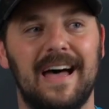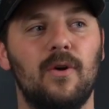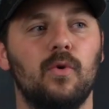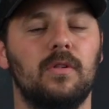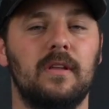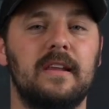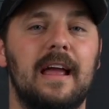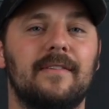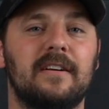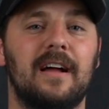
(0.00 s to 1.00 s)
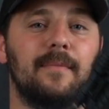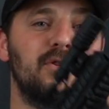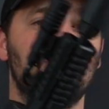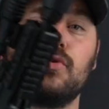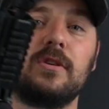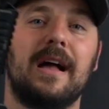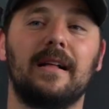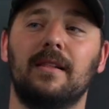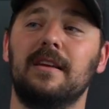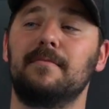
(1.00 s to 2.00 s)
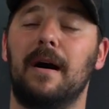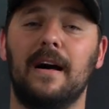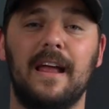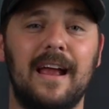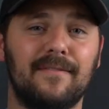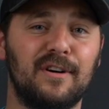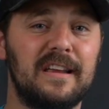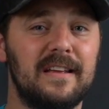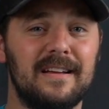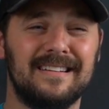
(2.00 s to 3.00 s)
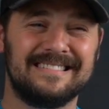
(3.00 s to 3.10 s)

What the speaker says: I don't clean it every time. Usually I clean mine every